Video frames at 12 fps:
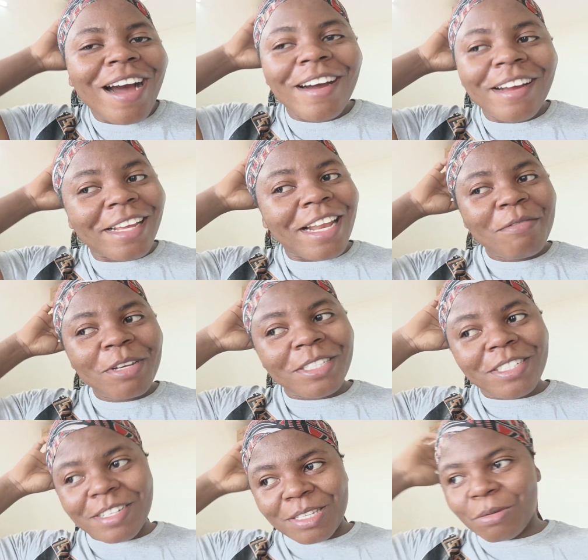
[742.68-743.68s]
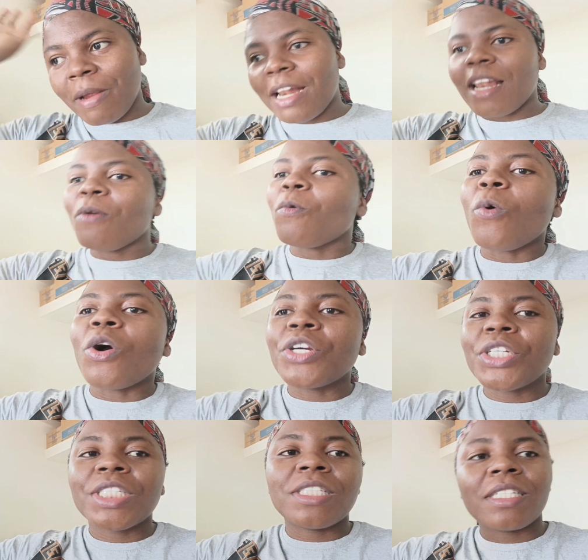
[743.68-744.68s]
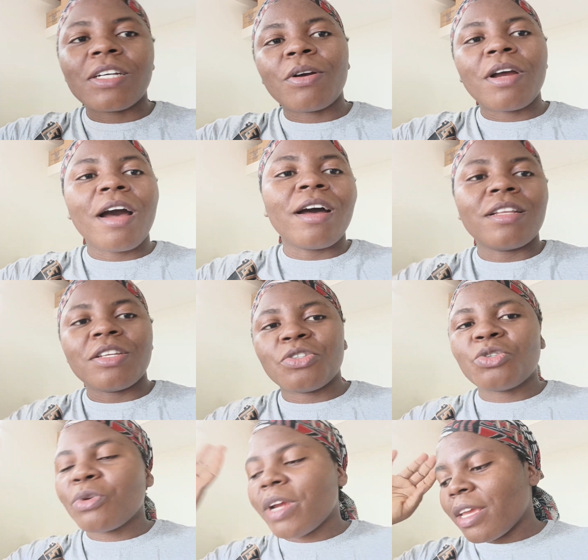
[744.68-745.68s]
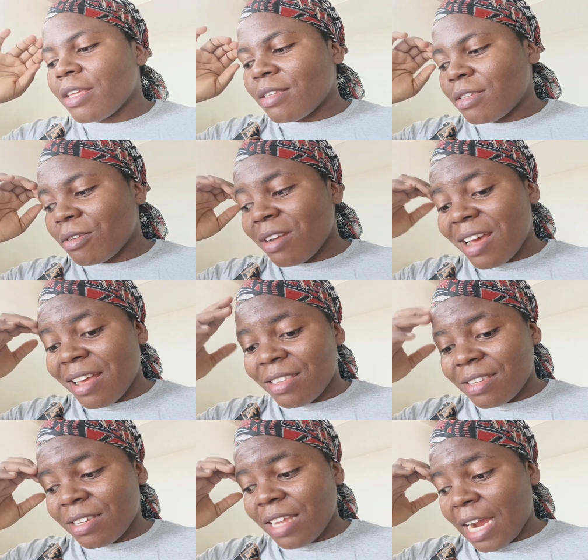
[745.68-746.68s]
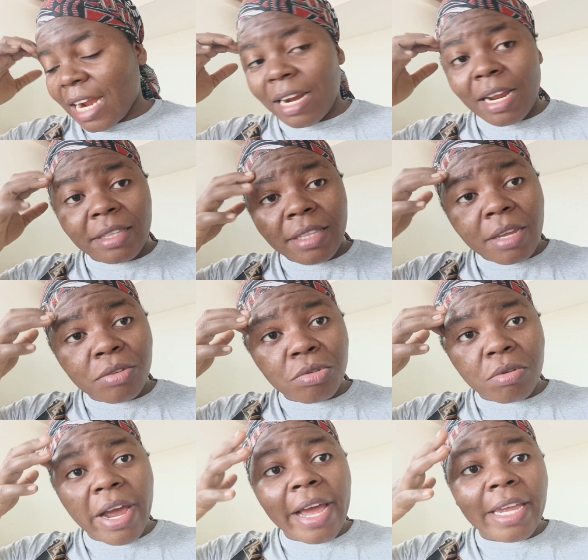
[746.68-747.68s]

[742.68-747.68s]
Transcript: Okay, let me just quickly wash the uh, the trays so that I can attend to her.